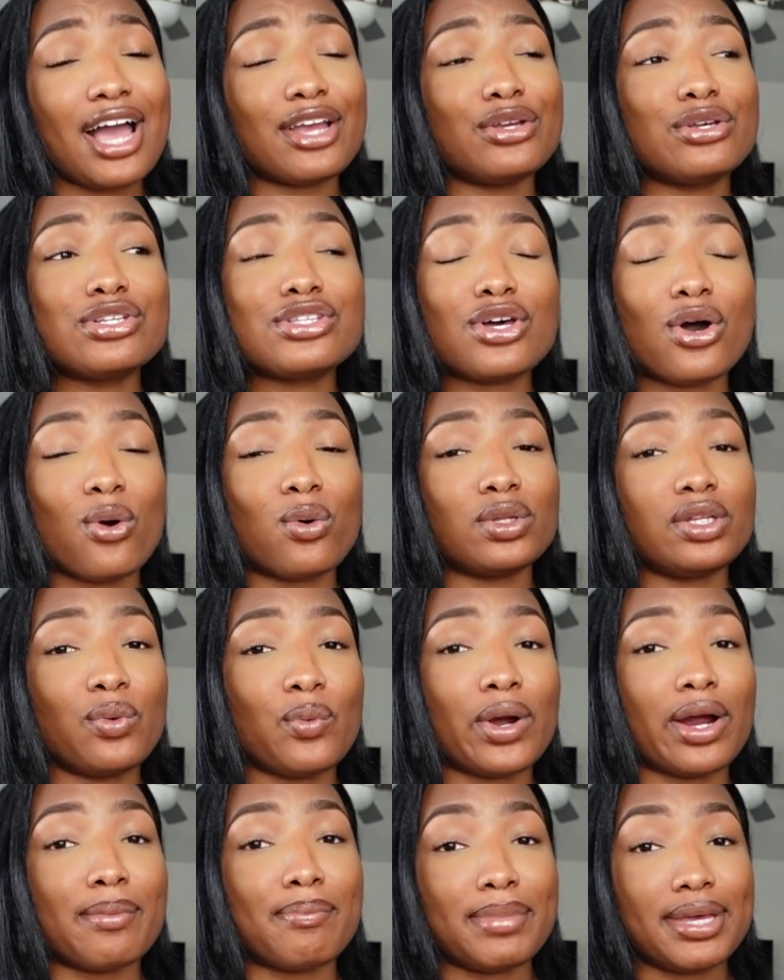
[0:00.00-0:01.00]
I used to only
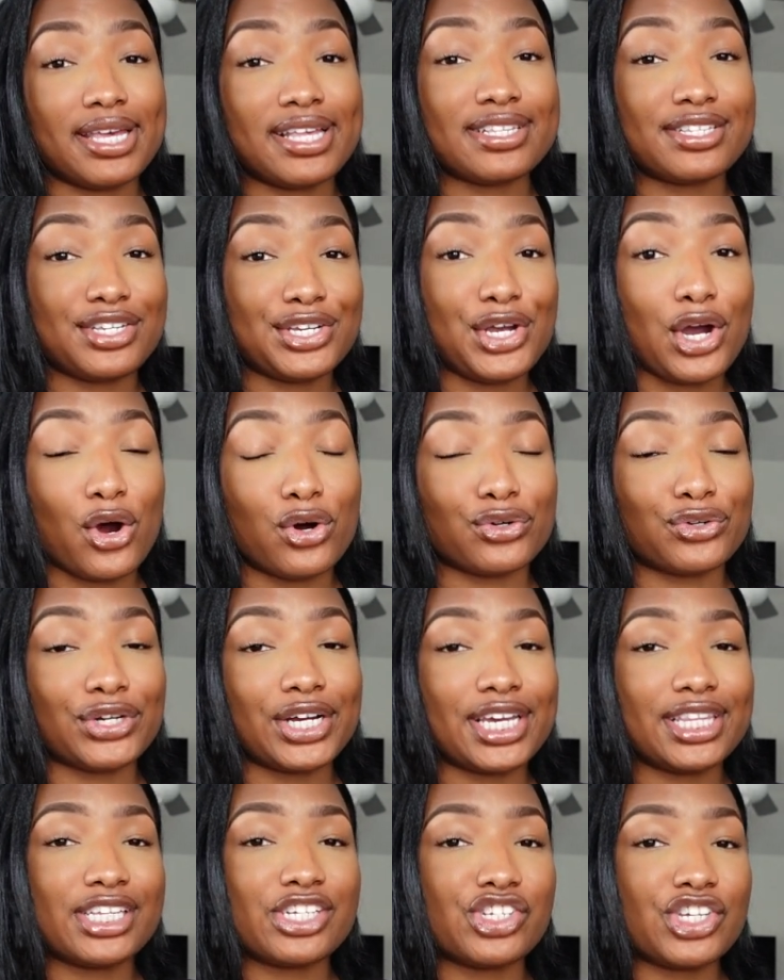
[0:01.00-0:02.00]
wear men's
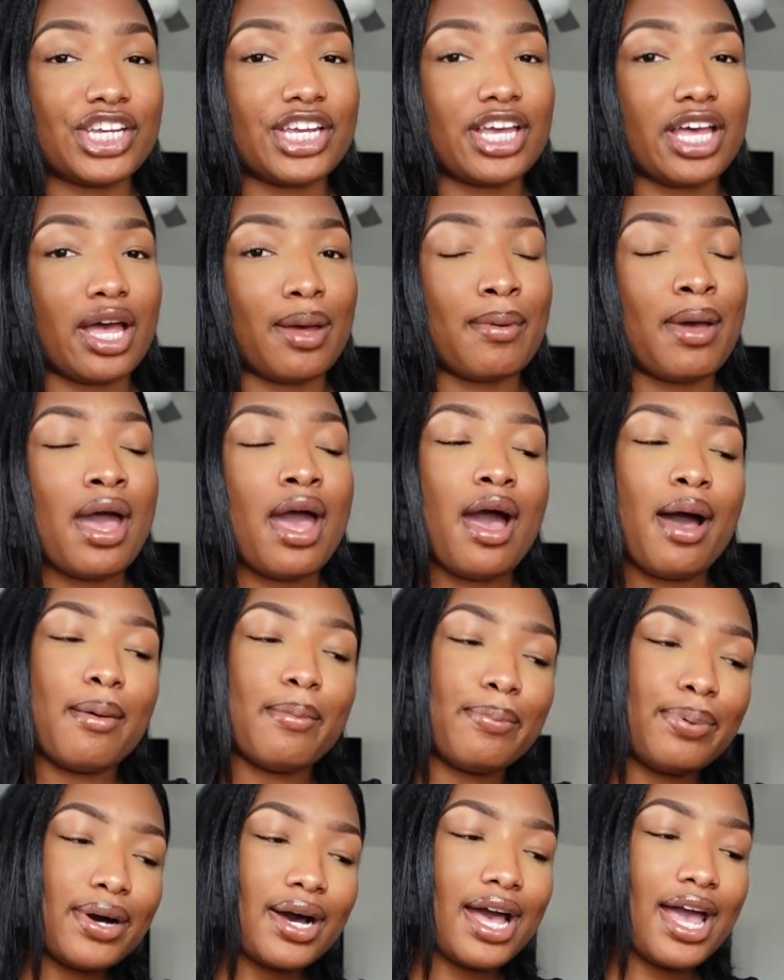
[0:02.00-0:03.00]
deodorant in the gym,
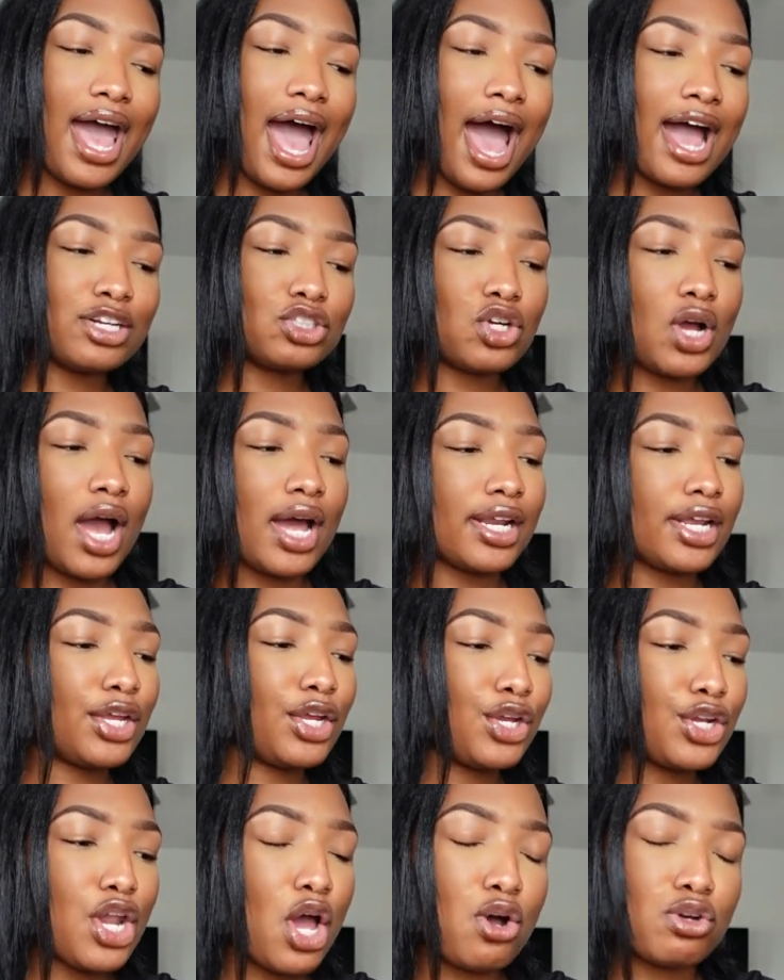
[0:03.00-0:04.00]
but I try to,
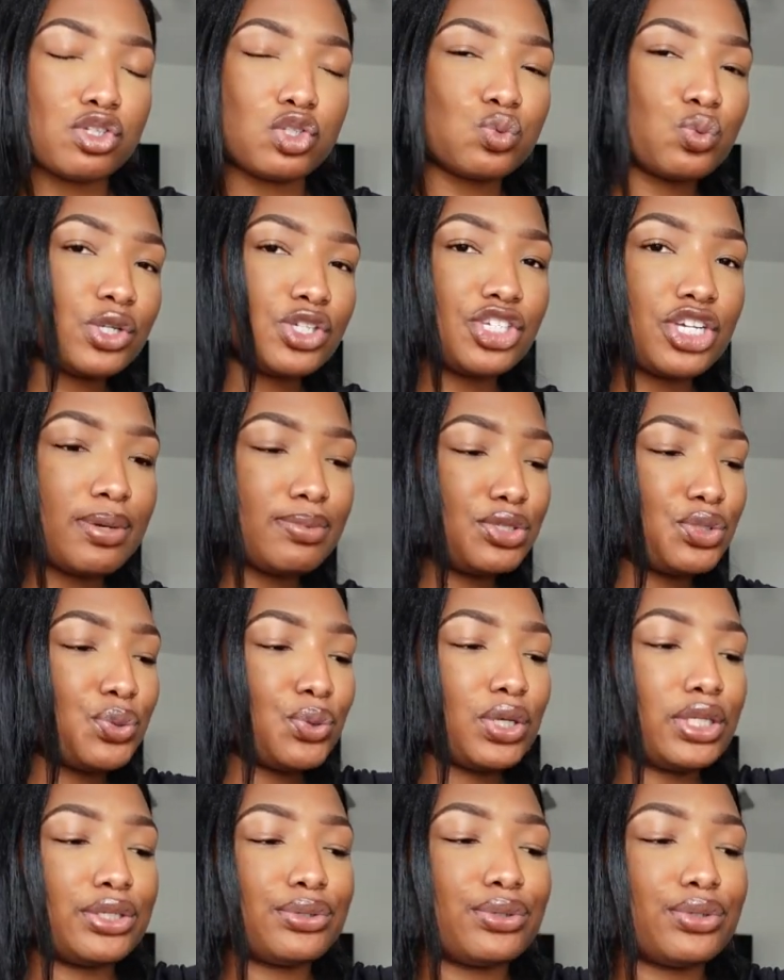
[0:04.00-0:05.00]
you know, switch up to
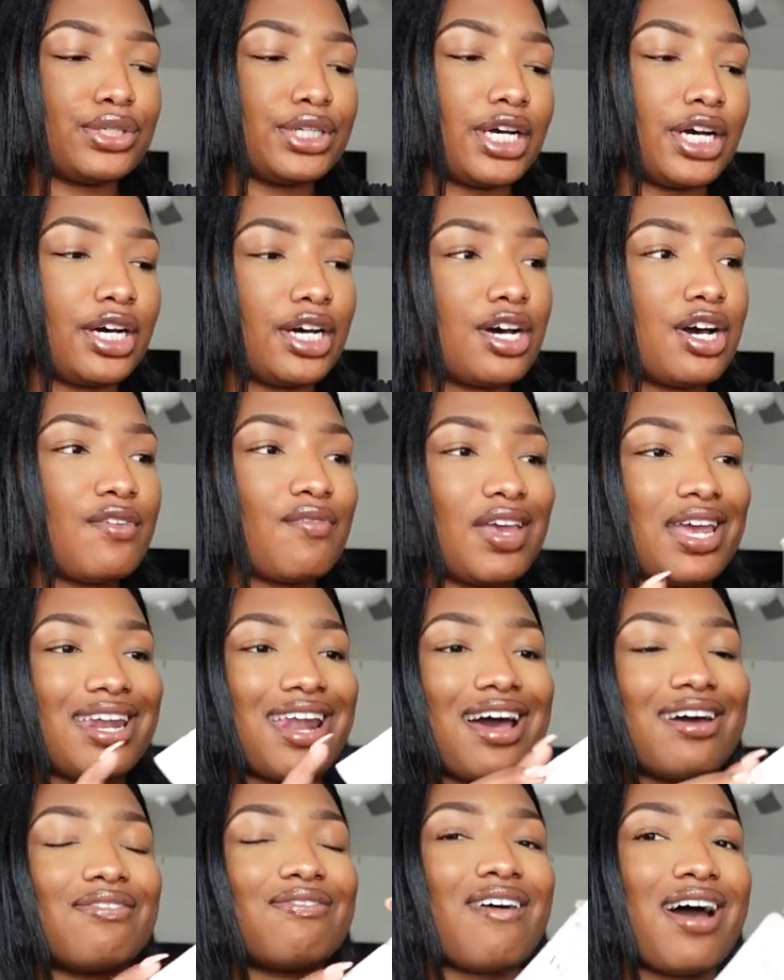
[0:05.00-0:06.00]
a little Dove and
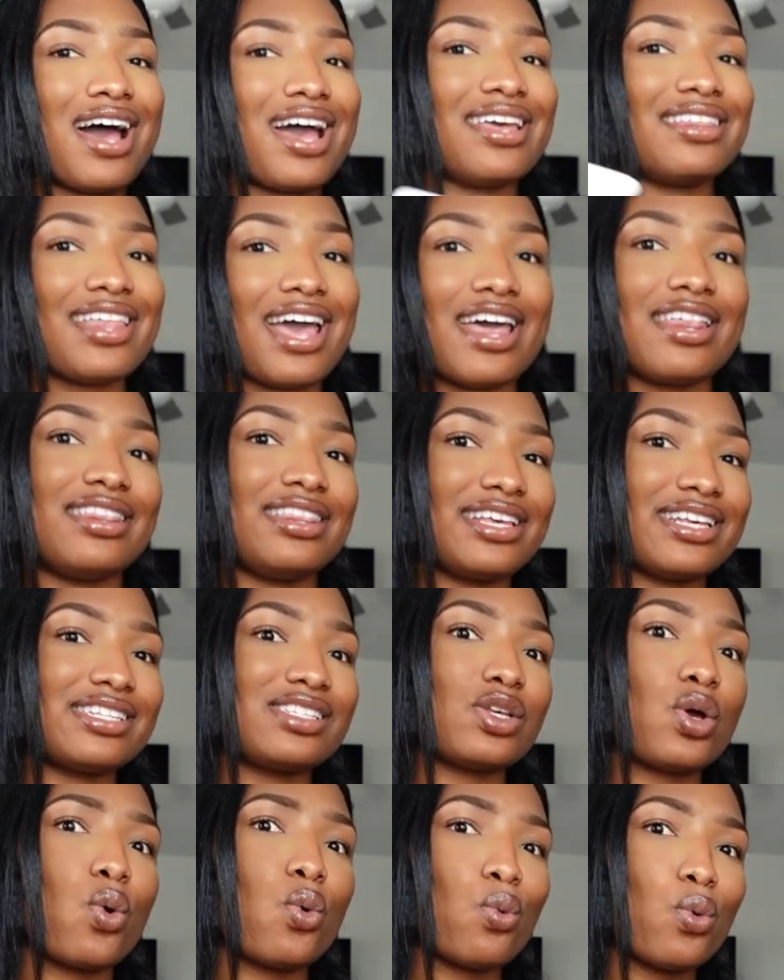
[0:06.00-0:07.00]
I find that
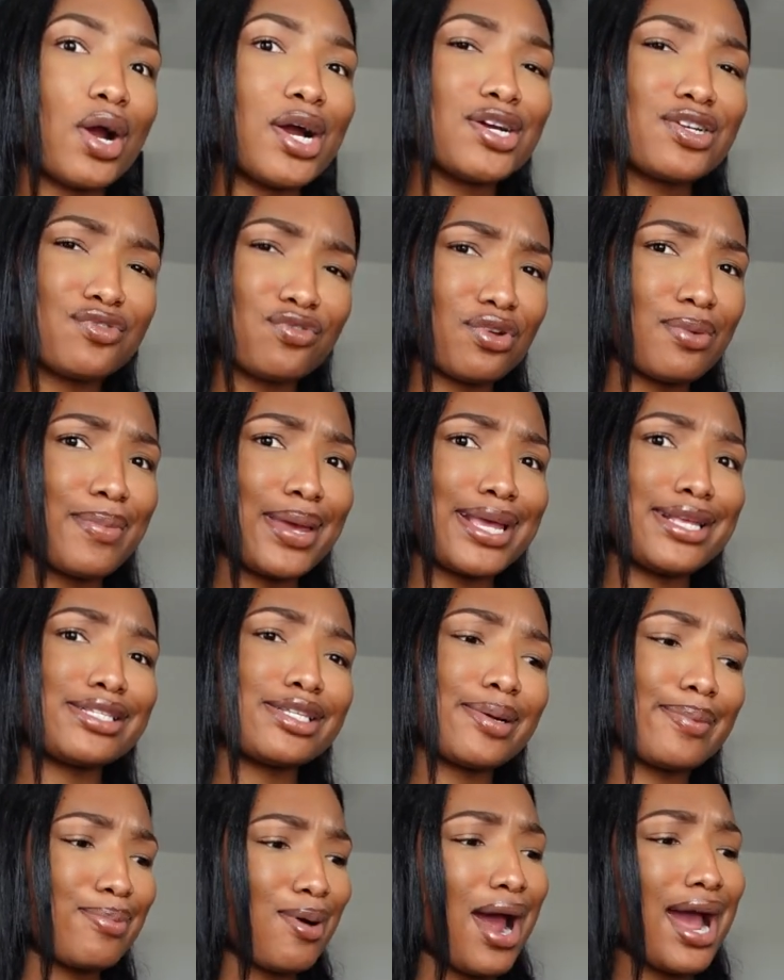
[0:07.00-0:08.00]
this works for me,
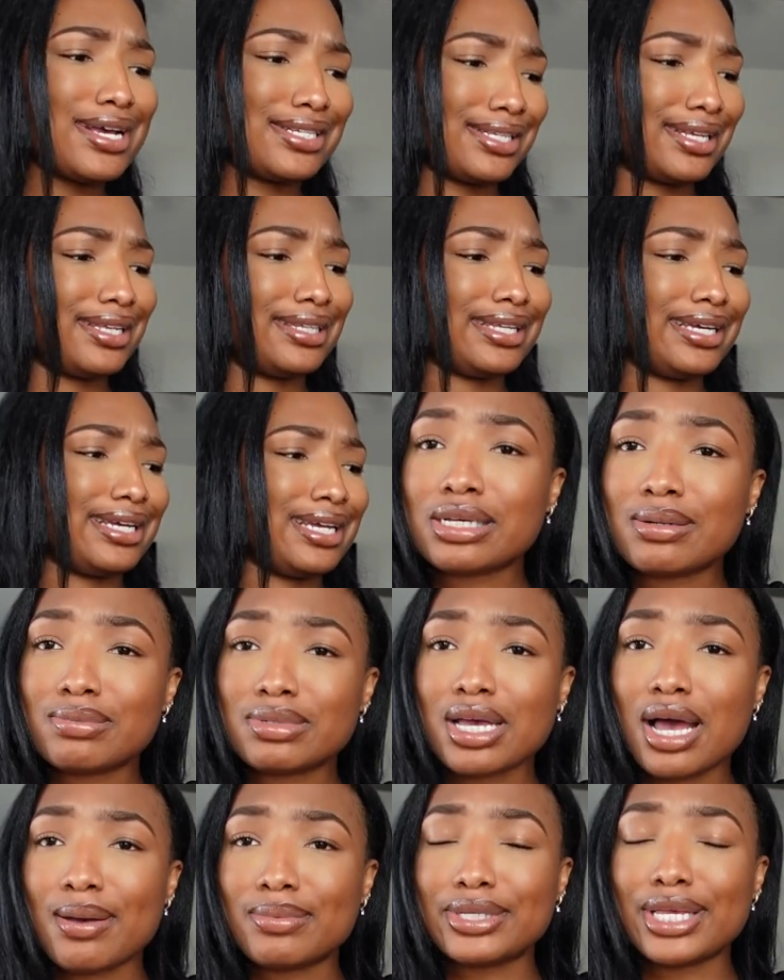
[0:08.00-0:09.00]
surprisingly.
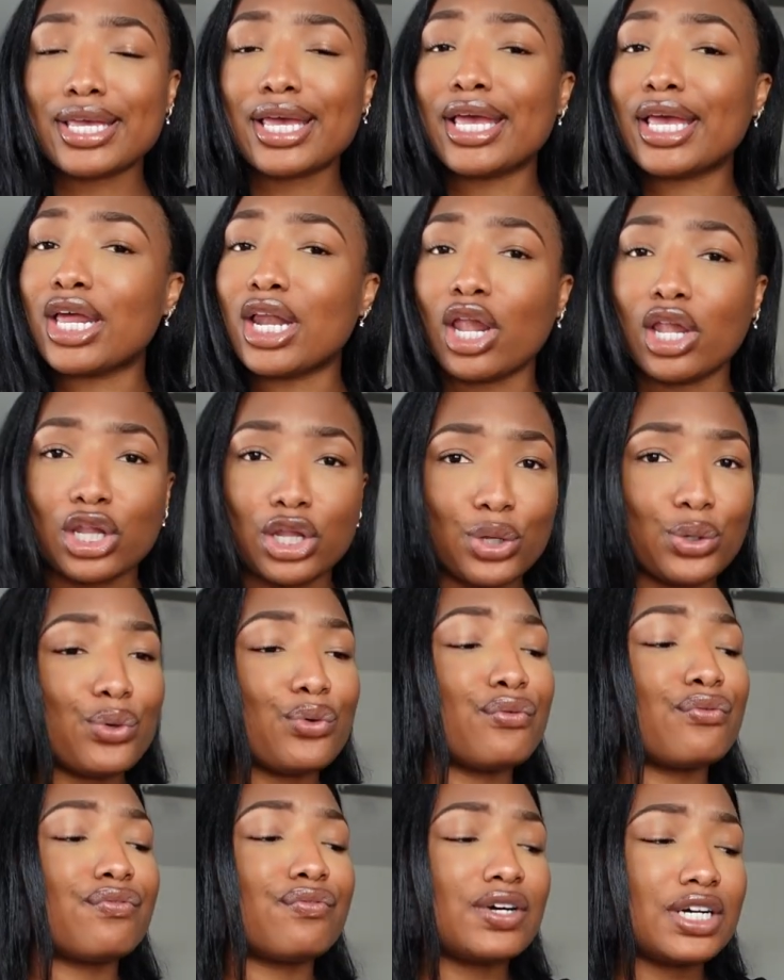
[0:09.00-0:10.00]
Sometimes it can get a
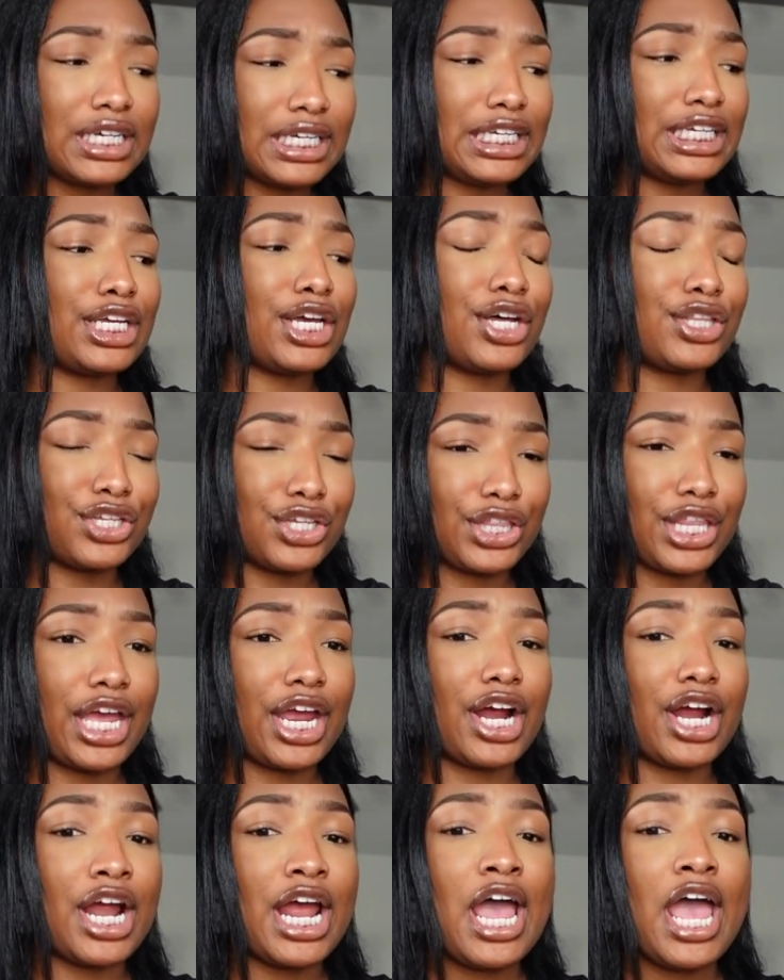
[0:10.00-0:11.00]
little funky under
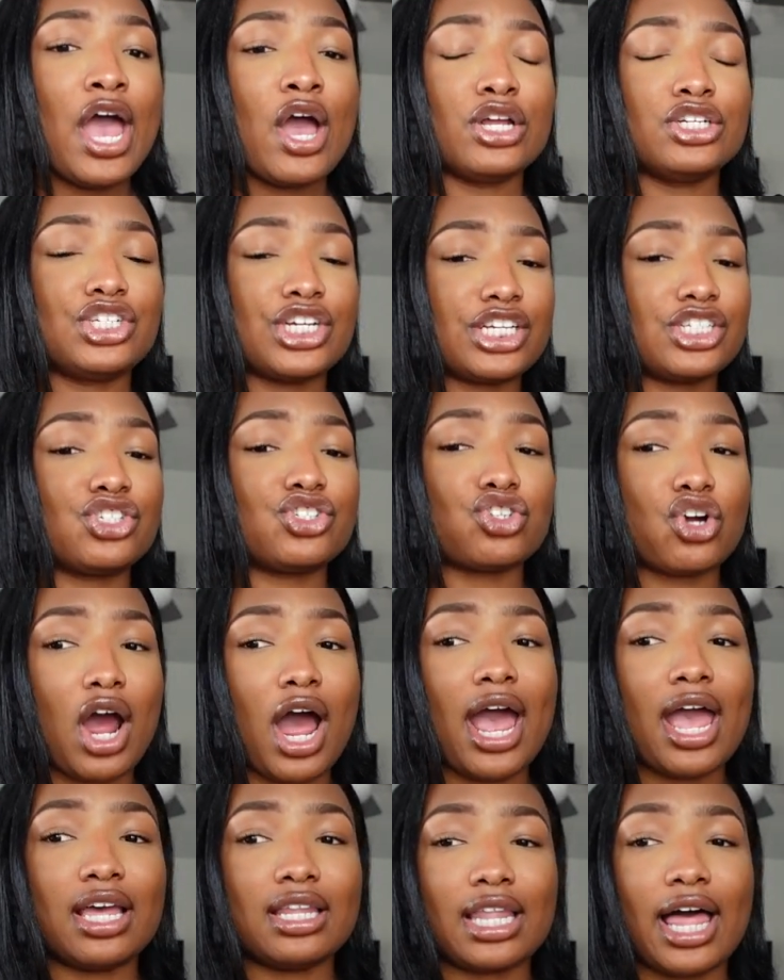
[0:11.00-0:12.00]
there just
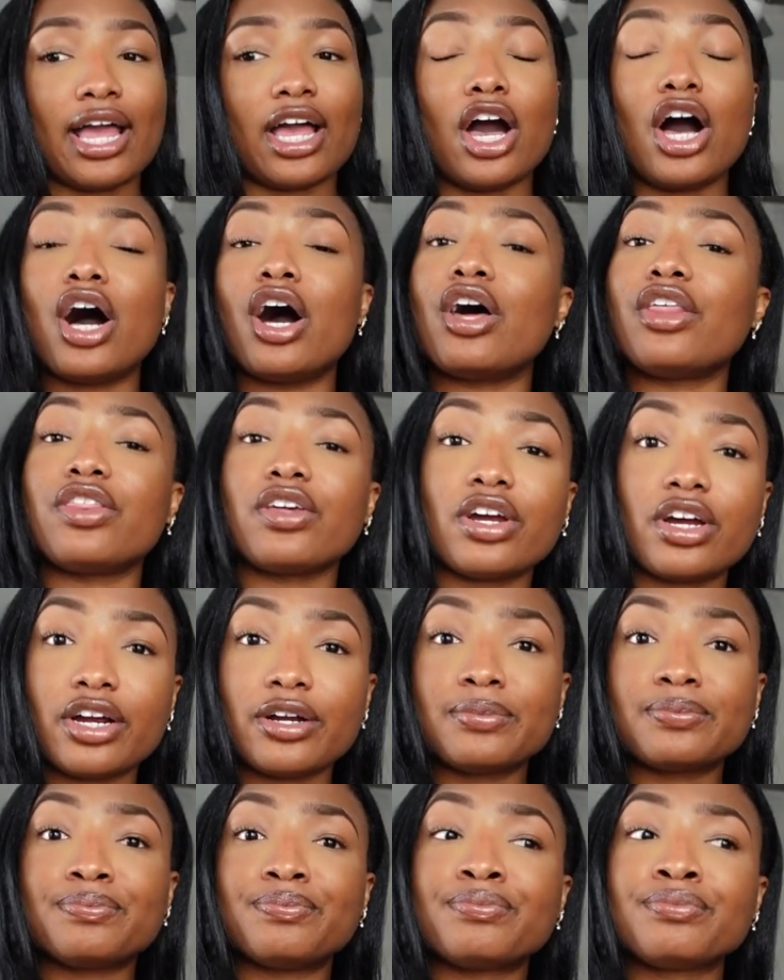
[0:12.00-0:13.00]
trying like
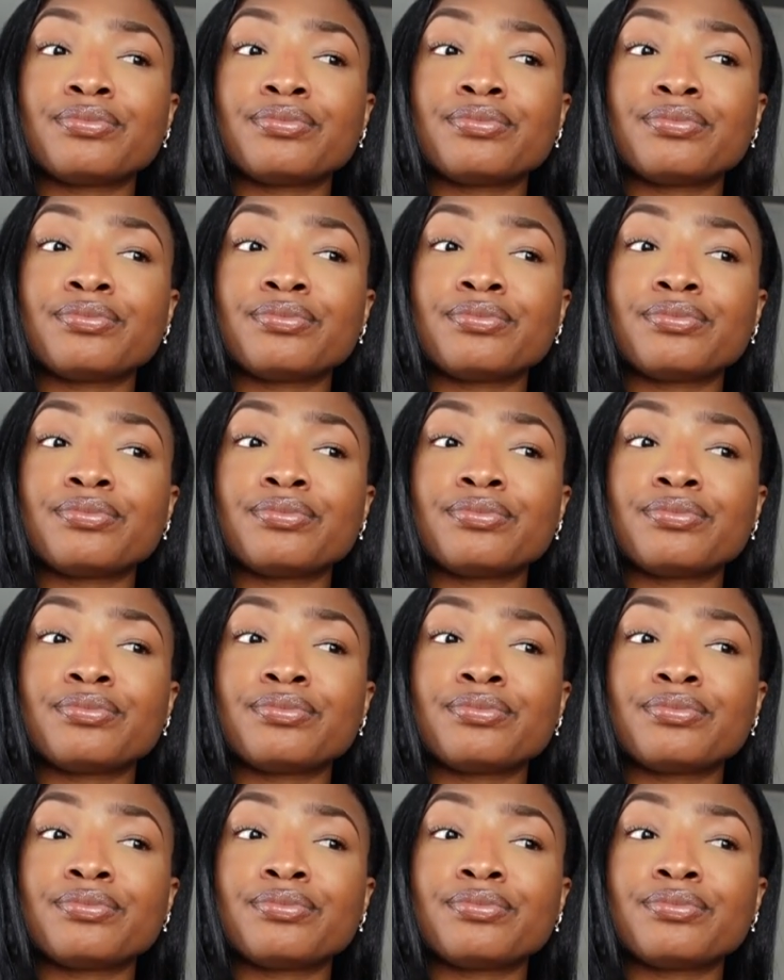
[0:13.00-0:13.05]
other